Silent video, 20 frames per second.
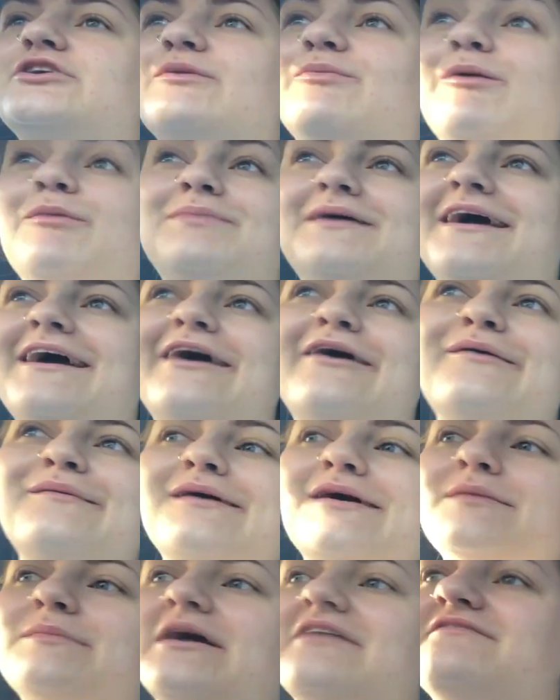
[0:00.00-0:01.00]
you can probably hear, I'm
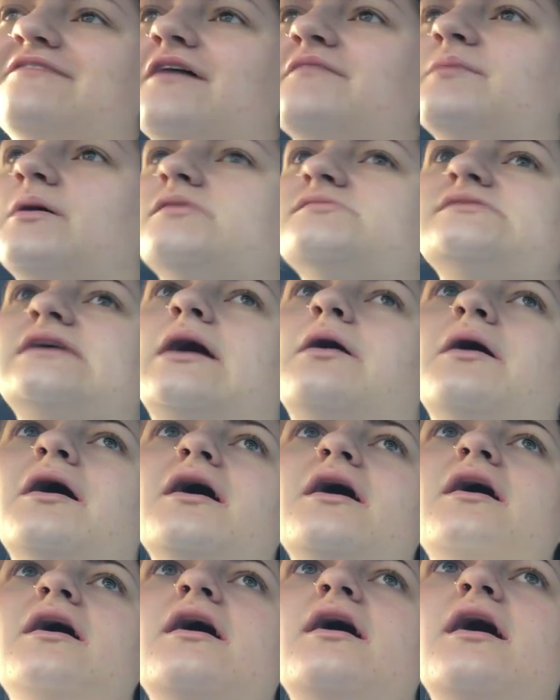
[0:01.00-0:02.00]
going about 5 miles an
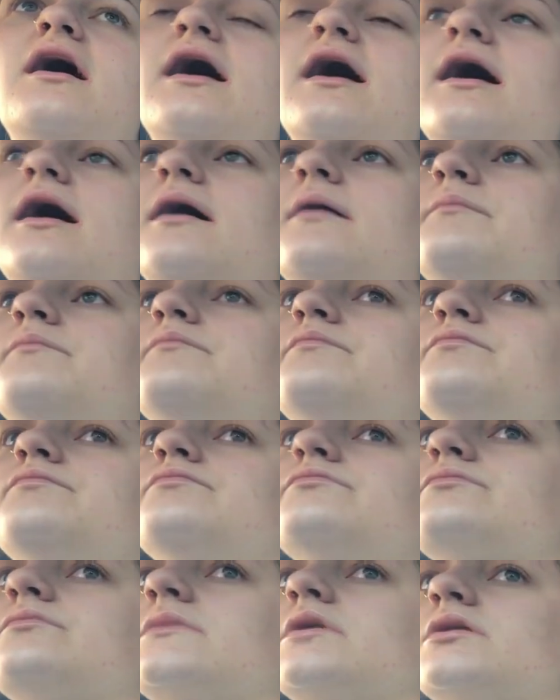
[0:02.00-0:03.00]

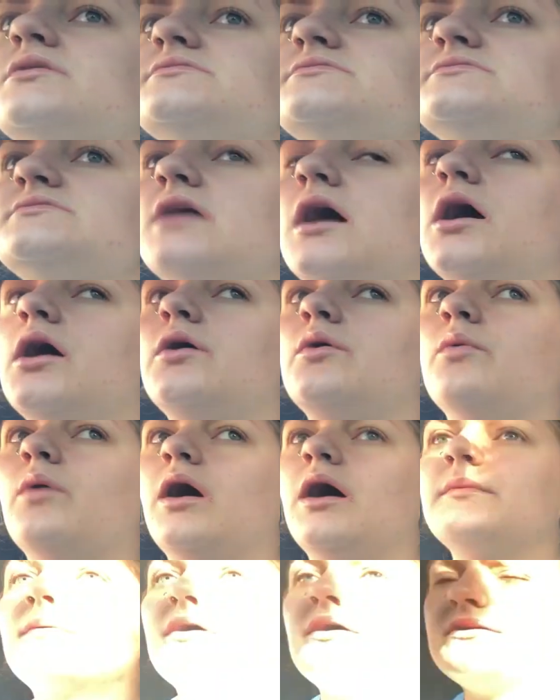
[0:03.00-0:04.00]
hour. So,
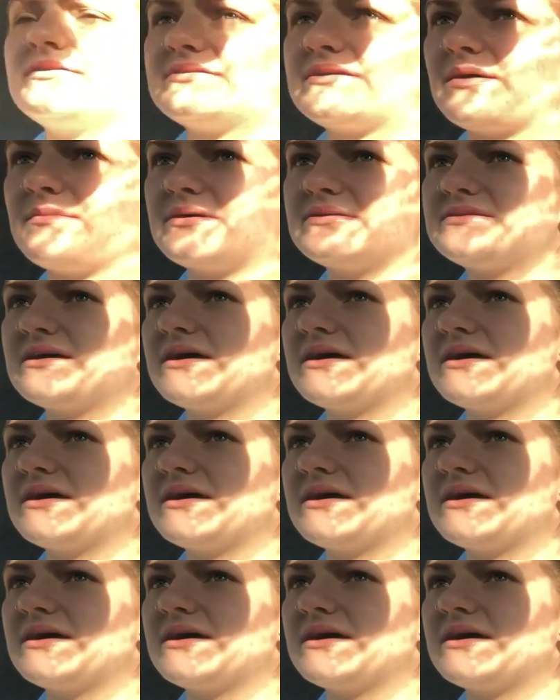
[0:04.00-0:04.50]
I'm going to get my